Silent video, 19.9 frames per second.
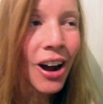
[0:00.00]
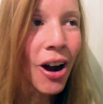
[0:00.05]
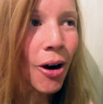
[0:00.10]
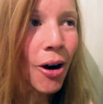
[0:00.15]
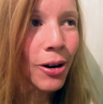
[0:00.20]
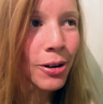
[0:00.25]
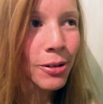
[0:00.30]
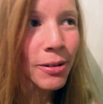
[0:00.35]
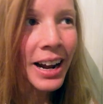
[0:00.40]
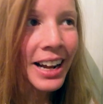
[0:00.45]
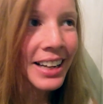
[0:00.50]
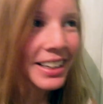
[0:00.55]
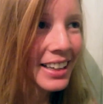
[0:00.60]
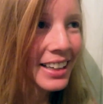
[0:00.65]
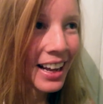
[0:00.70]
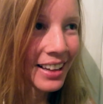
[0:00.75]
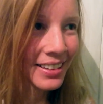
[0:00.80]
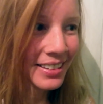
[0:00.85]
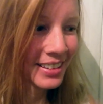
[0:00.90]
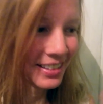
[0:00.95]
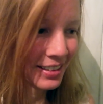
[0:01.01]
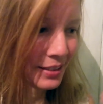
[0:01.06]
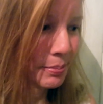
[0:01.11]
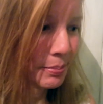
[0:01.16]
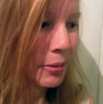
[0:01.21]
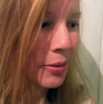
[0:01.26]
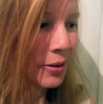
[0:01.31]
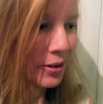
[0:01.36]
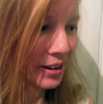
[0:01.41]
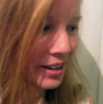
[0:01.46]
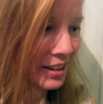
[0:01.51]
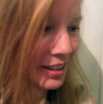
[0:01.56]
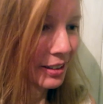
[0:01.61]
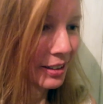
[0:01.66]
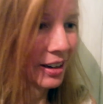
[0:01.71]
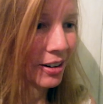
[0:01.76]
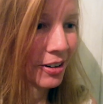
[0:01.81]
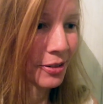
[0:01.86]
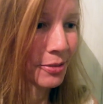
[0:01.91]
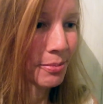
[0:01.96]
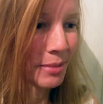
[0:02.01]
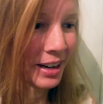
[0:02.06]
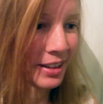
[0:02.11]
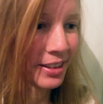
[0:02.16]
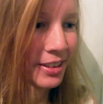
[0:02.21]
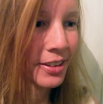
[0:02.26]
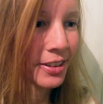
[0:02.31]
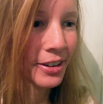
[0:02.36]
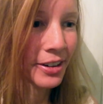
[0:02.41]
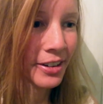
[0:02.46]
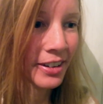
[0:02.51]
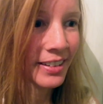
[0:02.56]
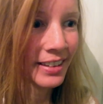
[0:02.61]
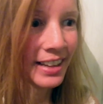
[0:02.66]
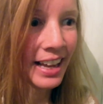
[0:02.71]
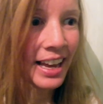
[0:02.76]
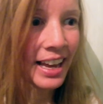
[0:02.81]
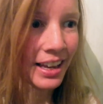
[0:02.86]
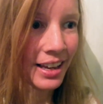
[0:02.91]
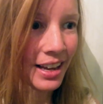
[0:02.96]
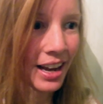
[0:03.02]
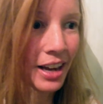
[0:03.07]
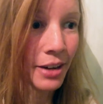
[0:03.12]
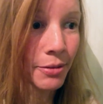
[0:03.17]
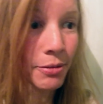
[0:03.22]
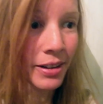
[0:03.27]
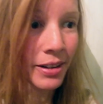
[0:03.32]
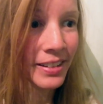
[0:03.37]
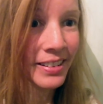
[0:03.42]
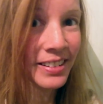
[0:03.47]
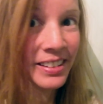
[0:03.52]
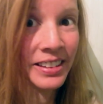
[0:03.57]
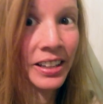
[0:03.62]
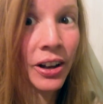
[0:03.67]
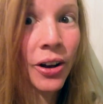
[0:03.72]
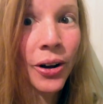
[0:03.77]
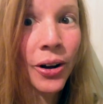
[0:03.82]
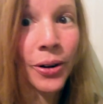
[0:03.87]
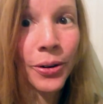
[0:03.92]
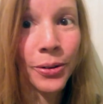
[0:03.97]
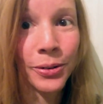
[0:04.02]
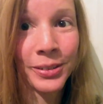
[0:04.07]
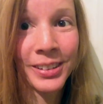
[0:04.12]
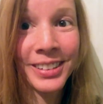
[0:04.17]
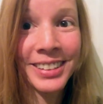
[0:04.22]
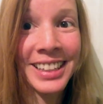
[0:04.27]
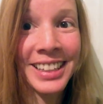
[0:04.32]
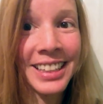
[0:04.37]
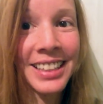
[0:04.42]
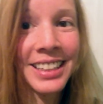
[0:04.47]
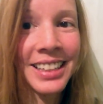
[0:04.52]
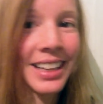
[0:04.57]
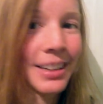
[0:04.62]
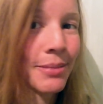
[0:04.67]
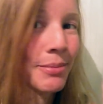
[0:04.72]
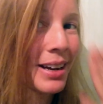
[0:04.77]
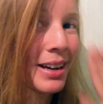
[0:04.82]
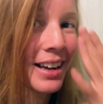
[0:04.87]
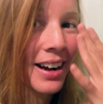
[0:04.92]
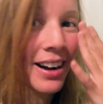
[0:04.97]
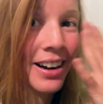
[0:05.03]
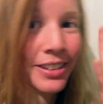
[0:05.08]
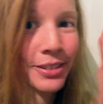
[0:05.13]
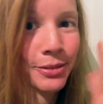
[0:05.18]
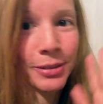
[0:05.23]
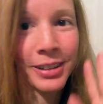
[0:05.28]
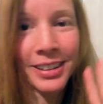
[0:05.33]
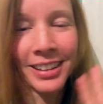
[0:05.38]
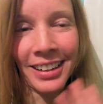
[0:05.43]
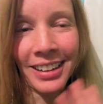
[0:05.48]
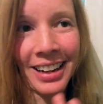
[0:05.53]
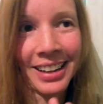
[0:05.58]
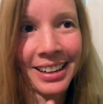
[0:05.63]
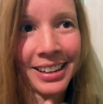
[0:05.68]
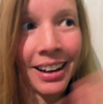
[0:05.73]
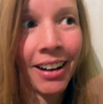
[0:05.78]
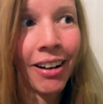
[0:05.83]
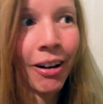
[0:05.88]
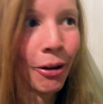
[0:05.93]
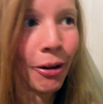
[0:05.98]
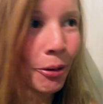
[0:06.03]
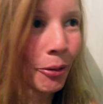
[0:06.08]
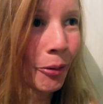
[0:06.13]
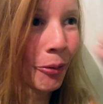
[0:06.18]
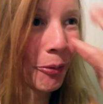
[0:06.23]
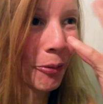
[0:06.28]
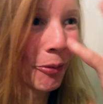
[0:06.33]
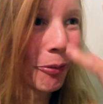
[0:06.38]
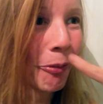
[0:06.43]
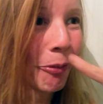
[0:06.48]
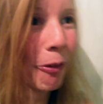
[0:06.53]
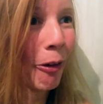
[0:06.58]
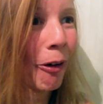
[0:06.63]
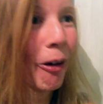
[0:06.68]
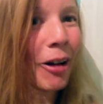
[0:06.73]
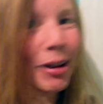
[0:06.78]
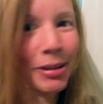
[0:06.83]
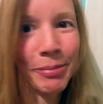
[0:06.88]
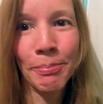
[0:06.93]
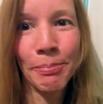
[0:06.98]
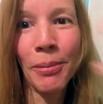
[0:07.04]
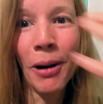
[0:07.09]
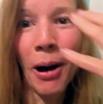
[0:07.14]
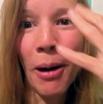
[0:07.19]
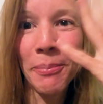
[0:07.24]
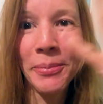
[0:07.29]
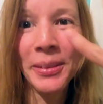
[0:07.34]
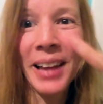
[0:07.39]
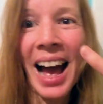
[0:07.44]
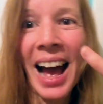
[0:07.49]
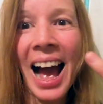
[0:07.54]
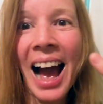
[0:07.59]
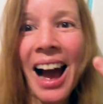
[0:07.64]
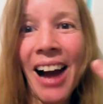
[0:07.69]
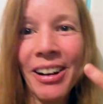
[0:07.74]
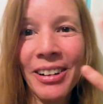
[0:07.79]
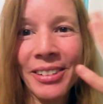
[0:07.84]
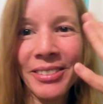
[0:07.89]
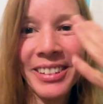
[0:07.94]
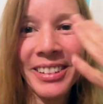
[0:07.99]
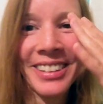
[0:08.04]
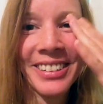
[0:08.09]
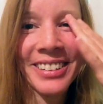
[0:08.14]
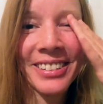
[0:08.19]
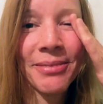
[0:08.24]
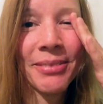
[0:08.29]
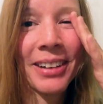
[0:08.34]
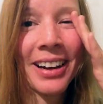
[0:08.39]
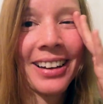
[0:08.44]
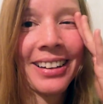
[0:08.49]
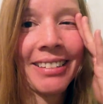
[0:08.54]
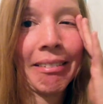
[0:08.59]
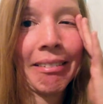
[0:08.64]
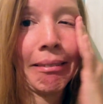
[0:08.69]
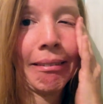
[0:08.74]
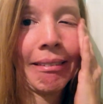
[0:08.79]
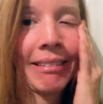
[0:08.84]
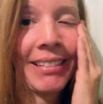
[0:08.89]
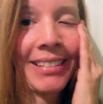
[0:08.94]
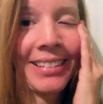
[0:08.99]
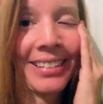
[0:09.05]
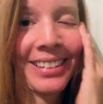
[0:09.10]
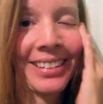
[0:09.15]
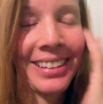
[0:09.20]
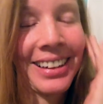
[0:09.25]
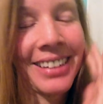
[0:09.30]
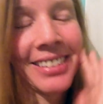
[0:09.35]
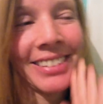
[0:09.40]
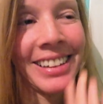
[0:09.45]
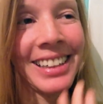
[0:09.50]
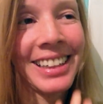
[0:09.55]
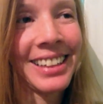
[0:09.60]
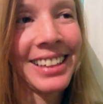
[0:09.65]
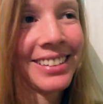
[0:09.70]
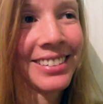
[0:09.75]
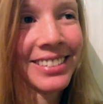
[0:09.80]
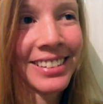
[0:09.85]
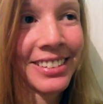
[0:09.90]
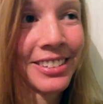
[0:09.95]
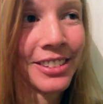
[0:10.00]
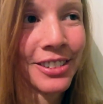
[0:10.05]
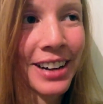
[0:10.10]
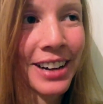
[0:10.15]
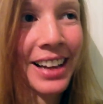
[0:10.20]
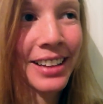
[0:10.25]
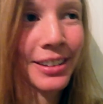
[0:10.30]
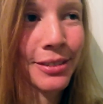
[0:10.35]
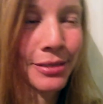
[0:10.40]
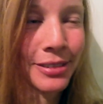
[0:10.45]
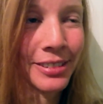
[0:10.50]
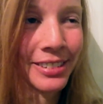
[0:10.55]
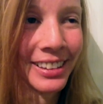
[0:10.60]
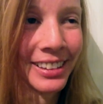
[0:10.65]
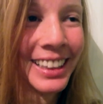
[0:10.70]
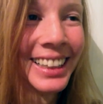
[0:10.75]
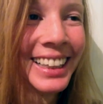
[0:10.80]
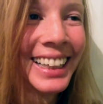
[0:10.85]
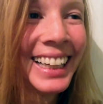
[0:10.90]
Already at this point, on my third day, I was so skinny and my arms were like, whoa, popped out, because my whoa, I really looked dreadful.